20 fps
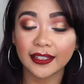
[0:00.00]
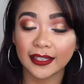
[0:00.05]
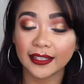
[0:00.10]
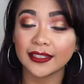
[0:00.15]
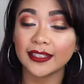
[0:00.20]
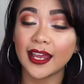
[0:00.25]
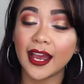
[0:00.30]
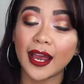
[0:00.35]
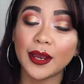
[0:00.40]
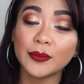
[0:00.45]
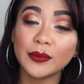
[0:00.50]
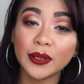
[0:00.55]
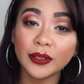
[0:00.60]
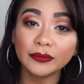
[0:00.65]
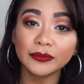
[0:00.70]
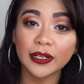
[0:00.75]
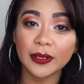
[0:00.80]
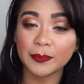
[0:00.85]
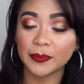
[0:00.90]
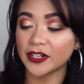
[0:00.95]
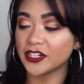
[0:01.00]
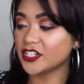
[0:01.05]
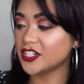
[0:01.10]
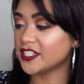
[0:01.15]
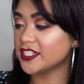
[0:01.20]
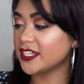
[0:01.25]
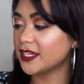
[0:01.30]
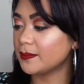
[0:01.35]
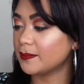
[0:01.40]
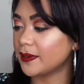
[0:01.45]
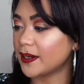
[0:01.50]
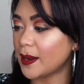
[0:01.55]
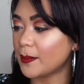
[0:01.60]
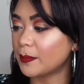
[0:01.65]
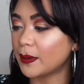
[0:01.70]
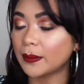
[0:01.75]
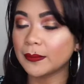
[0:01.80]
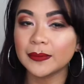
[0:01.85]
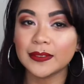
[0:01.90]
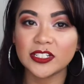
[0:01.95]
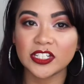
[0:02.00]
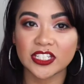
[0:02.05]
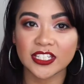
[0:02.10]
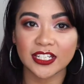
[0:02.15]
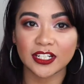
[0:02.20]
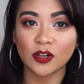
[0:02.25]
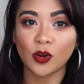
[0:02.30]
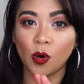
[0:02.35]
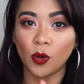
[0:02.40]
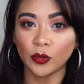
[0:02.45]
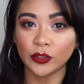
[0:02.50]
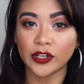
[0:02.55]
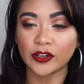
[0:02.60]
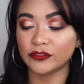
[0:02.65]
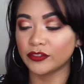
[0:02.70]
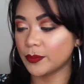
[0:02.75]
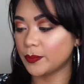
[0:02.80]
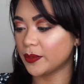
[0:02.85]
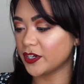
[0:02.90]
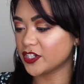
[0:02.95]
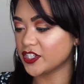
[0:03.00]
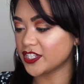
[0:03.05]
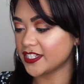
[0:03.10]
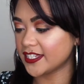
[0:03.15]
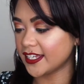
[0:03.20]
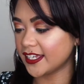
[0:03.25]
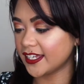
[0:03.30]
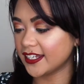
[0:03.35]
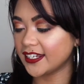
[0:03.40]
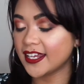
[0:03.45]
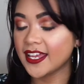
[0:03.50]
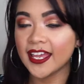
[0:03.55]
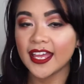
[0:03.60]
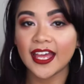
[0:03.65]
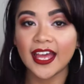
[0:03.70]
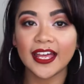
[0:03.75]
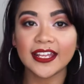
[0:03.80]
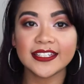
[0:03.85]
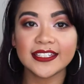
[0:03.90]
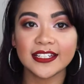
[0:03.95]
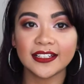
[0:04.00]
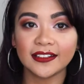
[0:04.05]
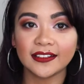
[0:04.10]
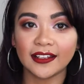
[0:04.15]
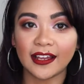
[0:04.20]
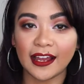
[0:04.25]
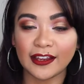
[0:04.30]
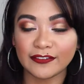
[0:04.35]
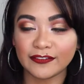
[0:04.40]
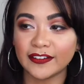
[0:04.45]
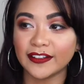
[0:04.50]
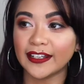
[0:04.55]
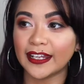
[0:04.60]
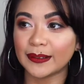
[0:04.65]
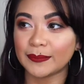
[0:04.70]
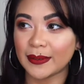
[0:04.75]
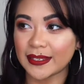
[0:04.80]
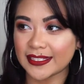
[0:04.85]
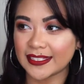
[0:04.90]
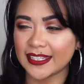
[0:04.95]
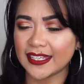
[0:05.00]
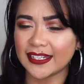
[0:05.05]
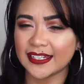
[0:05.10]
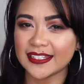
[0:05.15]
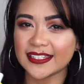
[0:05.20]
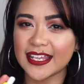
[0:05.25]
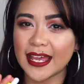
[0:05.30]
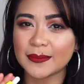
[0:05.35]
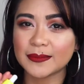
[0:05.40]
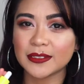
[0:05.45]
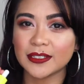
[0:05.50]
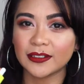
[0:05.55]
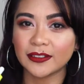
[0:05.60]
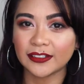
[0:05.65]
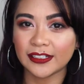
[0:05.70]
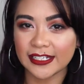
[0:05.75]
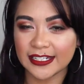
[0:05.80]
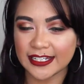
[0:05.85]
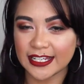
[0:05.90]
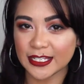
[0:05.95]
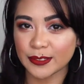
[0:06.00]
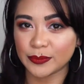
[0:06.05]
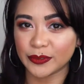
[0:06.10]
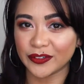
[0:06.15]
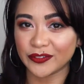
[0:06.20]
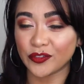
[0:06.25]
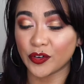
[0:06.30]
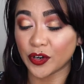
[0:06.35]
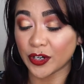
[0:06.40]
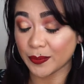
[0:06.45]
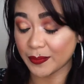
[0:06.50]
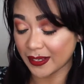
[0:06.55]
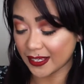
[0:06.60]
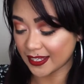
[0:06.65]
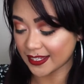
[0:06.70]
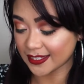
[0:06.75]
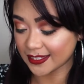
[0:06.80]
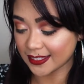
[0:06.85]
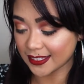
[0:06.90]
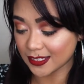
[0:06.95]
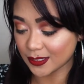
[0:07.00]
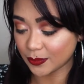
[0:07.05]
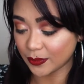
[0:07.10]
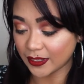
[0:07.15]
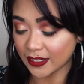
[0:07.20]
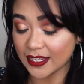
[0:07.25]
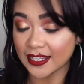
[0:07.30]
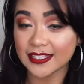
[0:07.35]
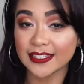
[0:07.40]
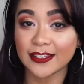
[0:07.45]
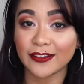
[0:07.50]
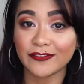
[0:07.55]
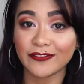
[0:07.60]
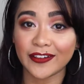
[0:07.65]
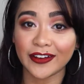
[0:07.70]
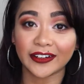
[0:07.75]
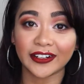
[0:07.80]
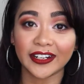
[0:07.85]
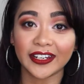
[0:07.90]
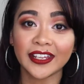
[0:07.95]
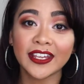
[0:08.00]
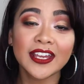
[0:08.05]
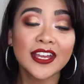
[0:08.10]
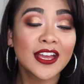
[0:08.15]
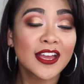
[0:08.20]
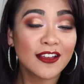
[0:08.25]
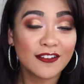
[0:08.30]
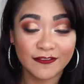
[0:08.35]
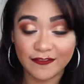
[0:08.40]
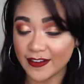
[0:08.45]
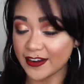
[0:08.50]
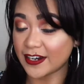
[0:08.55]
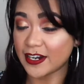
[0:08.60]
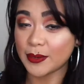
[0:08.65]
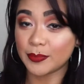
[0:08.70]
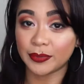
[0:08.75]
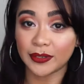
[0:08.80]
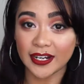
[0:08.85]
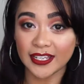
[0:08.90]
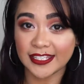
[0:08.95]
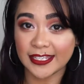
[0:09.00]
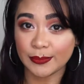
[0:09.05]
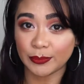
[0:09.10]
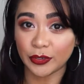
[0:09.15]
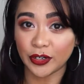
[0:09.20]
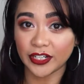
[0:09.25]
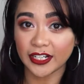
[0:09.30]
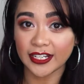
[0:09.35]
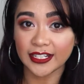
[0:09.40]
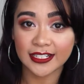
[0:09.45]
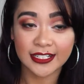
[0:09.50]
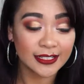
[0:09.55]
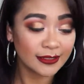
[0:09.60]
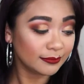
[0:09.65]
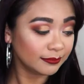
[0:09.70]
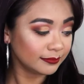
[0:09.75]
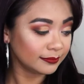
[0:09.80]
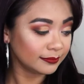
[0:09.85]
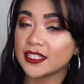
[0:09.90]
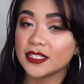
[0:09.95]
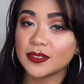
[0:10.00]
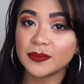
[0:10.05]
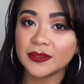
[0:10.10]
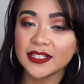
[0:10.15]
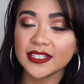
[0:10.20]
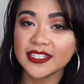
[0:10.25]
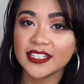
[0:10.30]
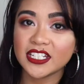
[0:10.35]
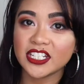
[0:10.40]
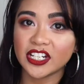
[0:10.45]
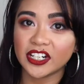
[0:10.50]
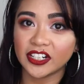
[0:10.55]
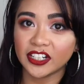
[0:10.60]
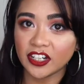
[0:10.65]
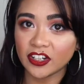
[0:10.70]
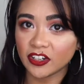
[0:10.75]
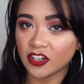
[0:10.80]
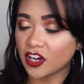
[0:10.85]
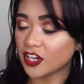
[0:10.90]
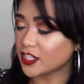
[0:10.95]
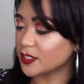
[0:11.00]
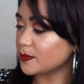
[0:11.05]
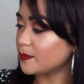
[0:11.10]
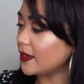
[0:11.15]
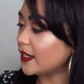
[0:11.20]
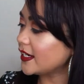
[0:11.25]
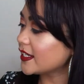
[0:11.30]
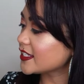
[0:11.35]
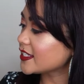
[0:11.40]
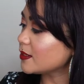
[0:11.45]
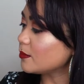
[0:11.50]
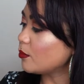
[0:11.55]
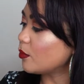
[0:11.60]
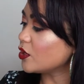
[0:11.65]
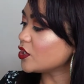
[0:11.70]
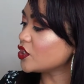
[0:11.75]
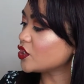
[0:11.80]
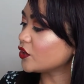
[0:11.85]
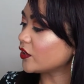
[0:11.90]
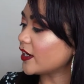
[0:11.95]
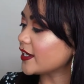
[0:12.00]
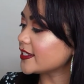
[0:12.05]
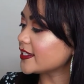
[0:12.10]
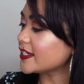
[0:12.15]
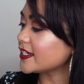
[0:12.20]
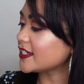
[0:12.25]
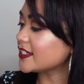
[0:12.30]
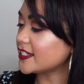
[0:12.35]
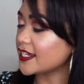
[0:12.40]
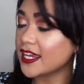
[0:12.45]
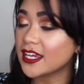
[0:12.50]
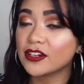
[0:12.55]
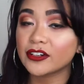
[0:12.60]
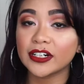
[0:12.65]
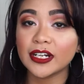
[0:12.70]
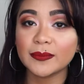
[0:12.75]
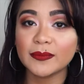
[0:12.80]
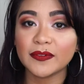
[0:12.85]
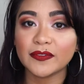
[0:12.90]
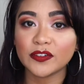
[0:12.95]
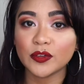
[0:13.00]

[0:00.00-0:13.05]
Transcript: Like, yeah, I will repurchase it, but I'm probably just gonna hold off repurchasing it until I feel like my skin is absolutely desperate for it, because this one is a very, very pricey product. This one is the Jericho Cosmetics Moisturizing Day Cream.